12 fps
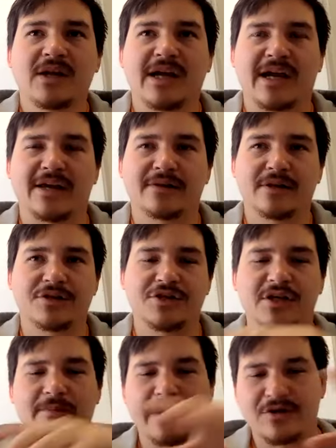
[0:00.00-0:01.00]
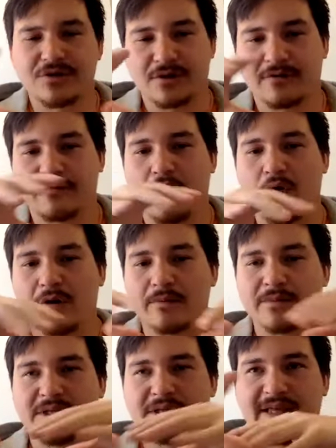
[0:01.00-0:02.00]
and the geometric
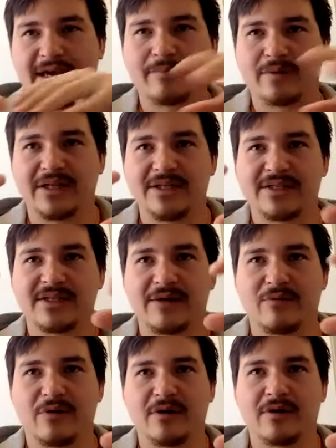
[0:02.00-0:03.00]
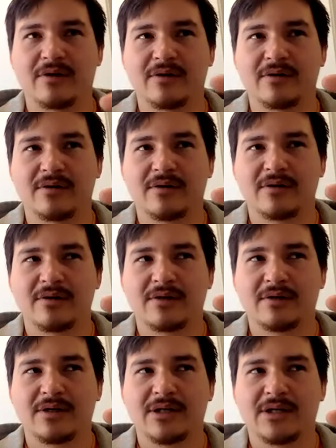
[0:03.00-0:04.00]
forms in that place, they were
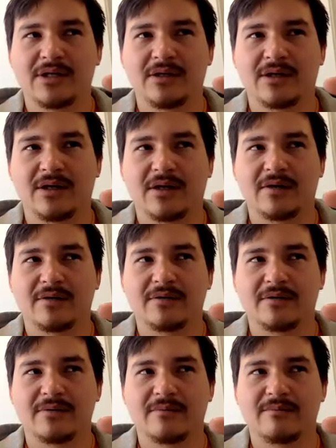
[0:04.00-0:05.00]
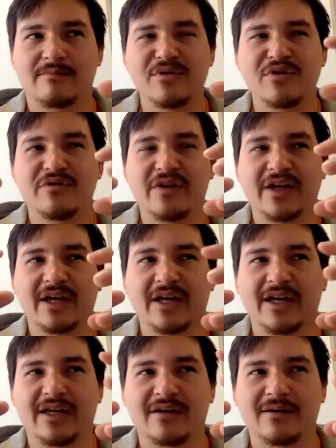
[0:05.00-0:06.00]
uh, moving
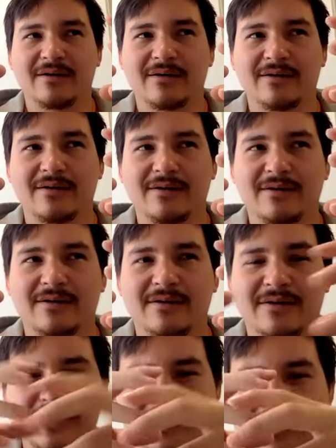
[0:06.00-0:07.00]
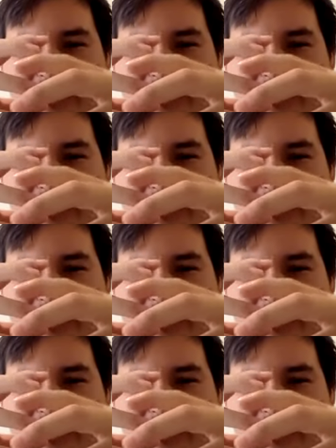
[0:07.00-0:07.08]
in this